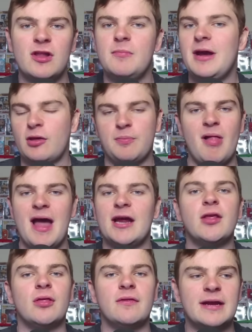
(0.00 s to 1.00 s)
of the best
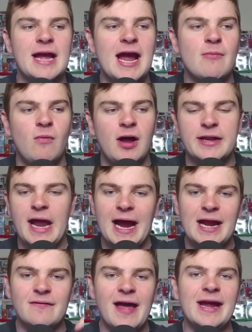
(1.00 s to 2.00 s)
players in the game one day,
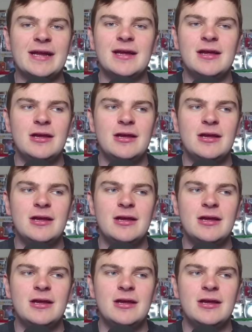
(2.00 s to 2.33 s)
and they